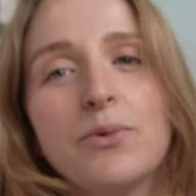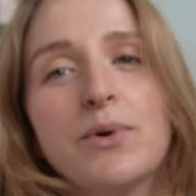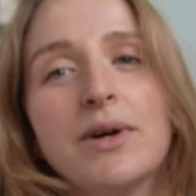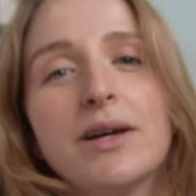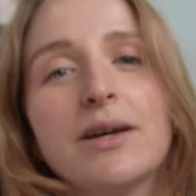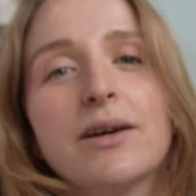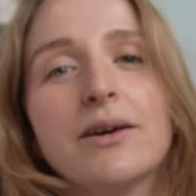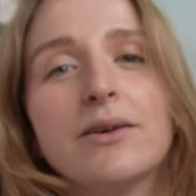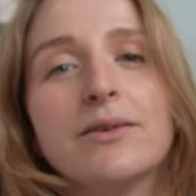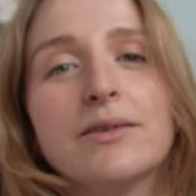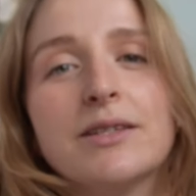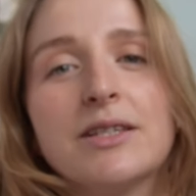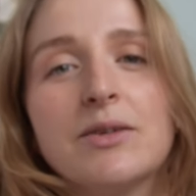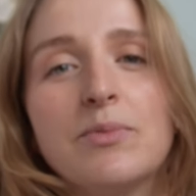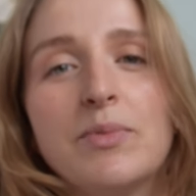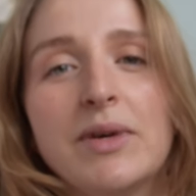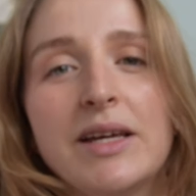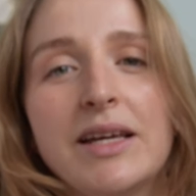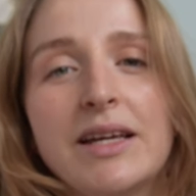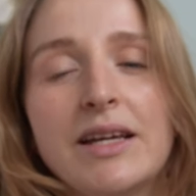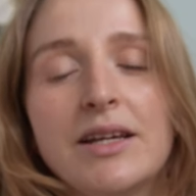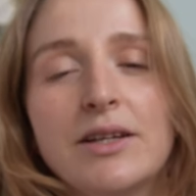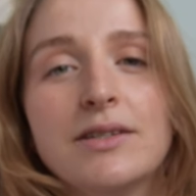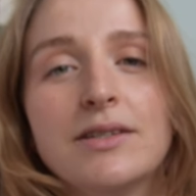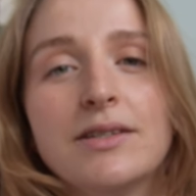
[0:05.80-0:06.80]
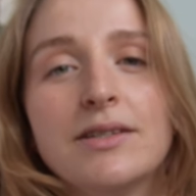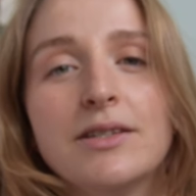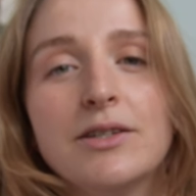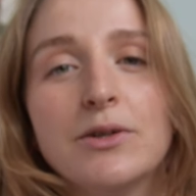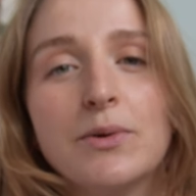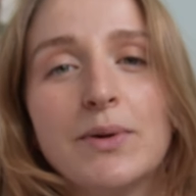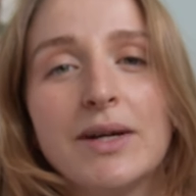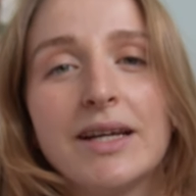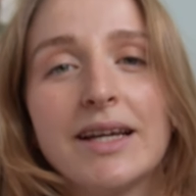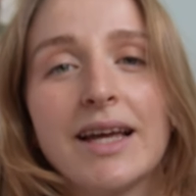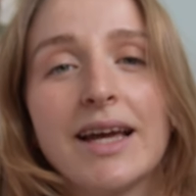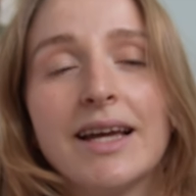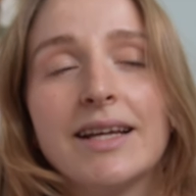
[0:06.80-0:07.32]
we're going to be
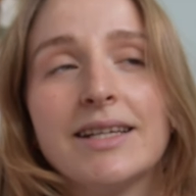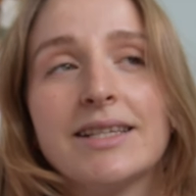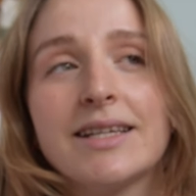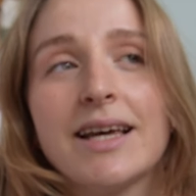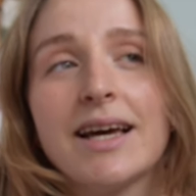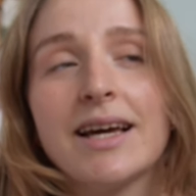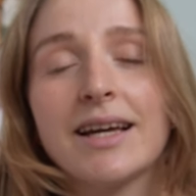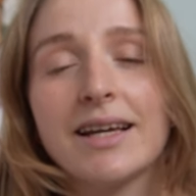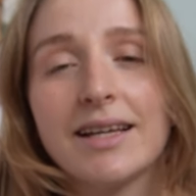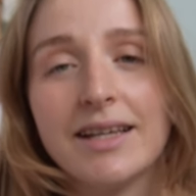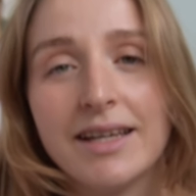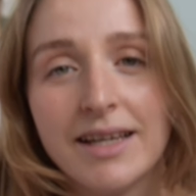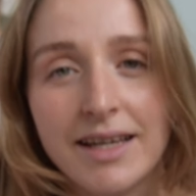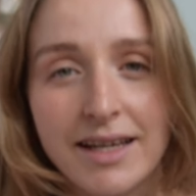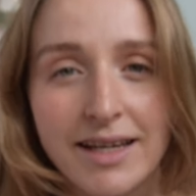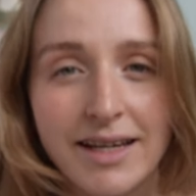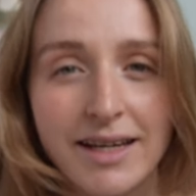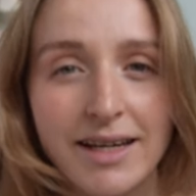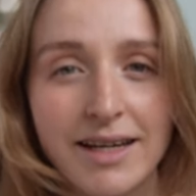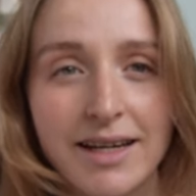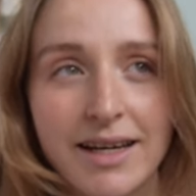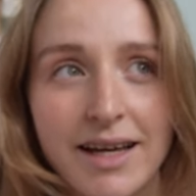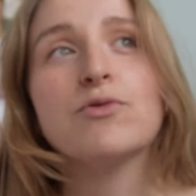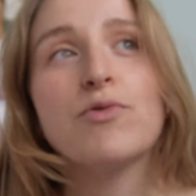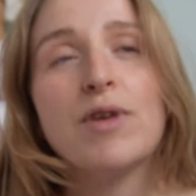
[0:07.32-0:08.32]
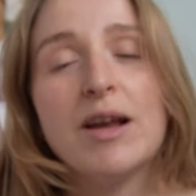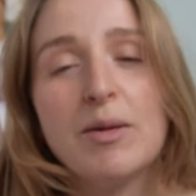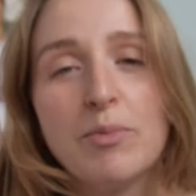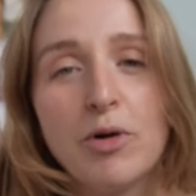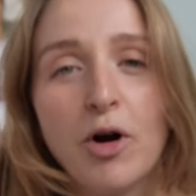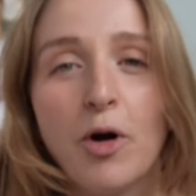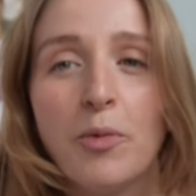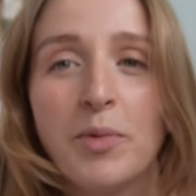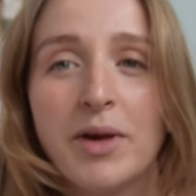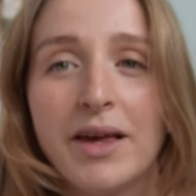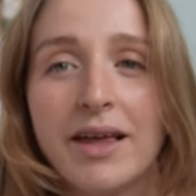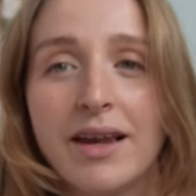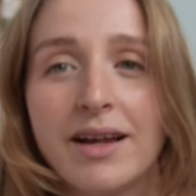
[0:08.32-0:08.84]
doing a technique really
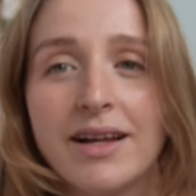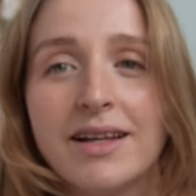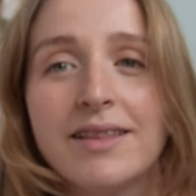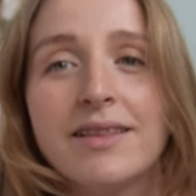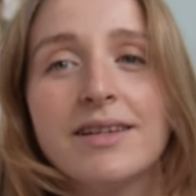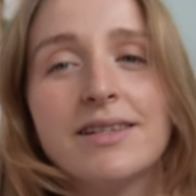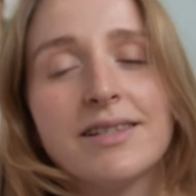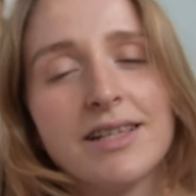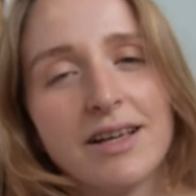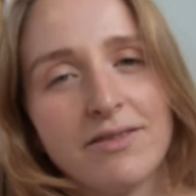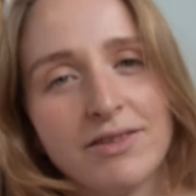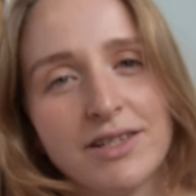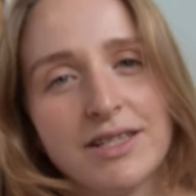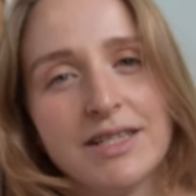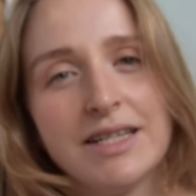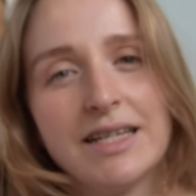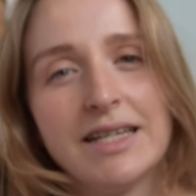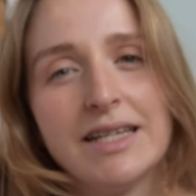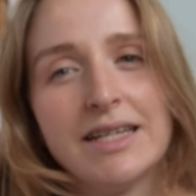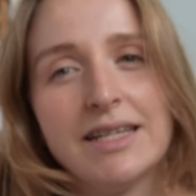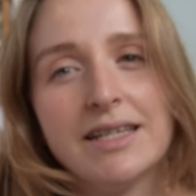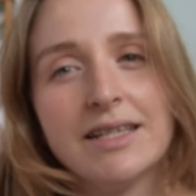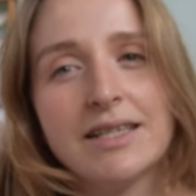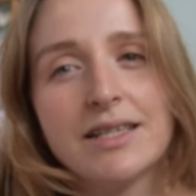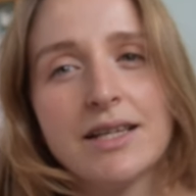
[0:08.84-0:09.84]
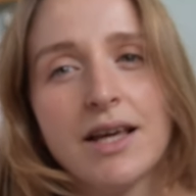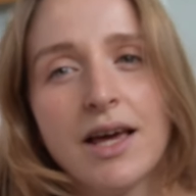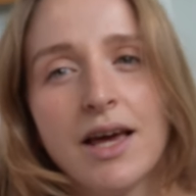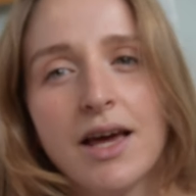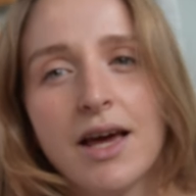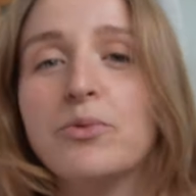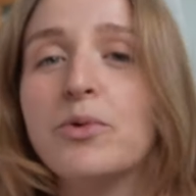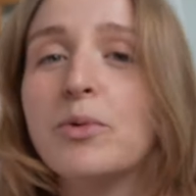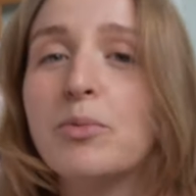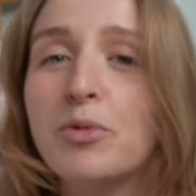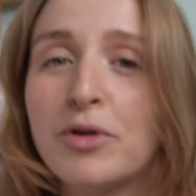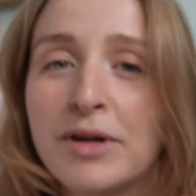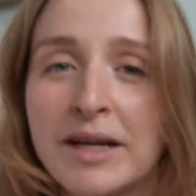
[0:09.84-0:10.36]
popular in the 70s.
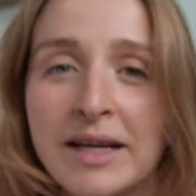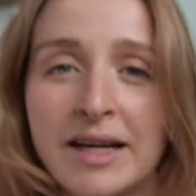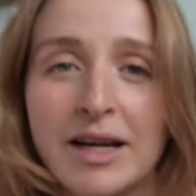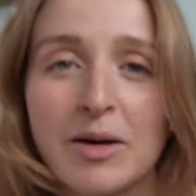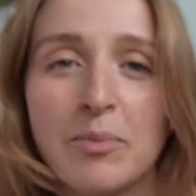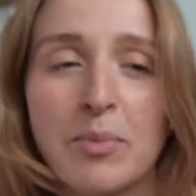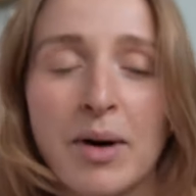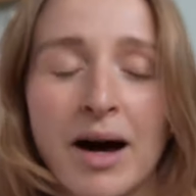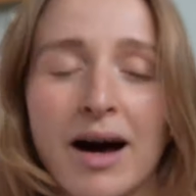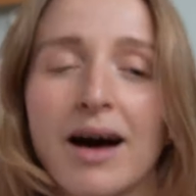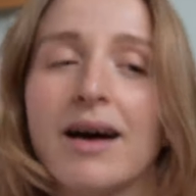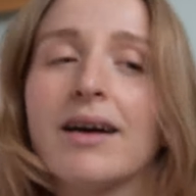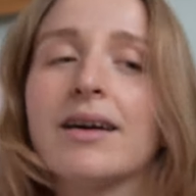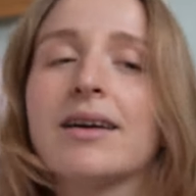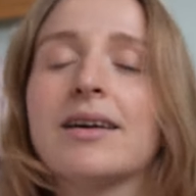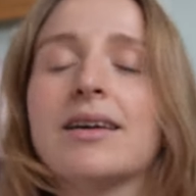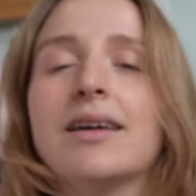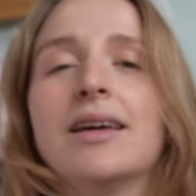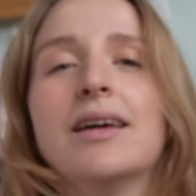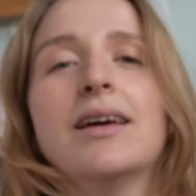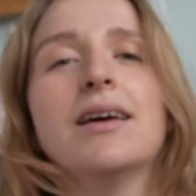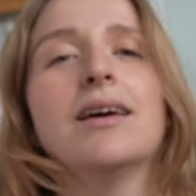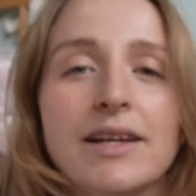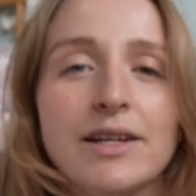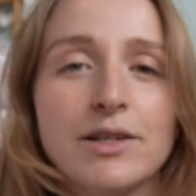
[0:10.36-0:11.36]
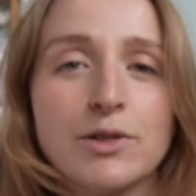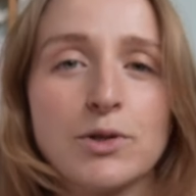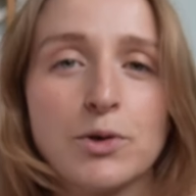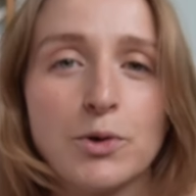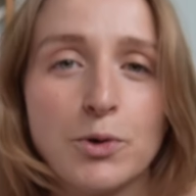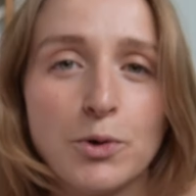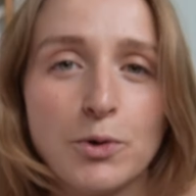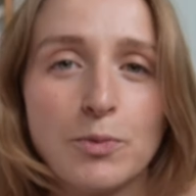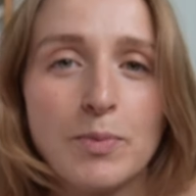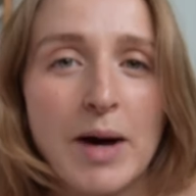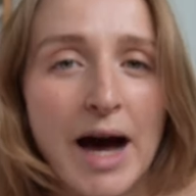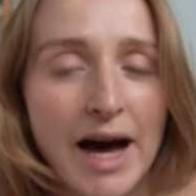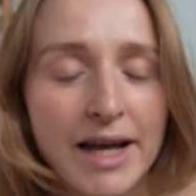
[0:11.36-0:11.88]
We're bringing it back. It's
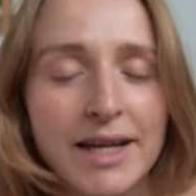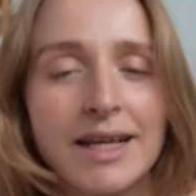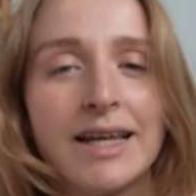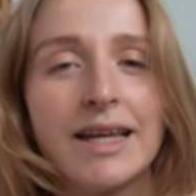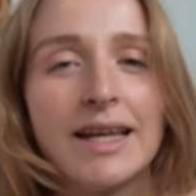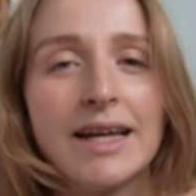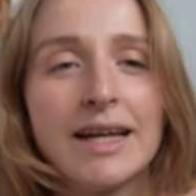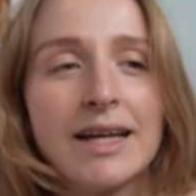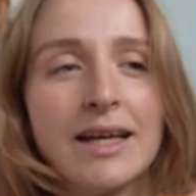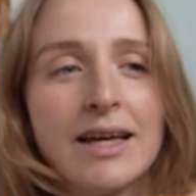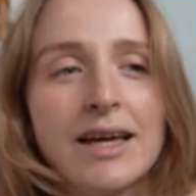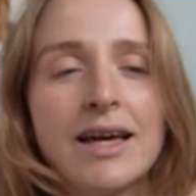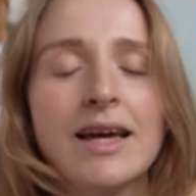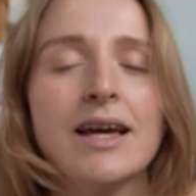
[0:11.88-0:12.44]
called panelling.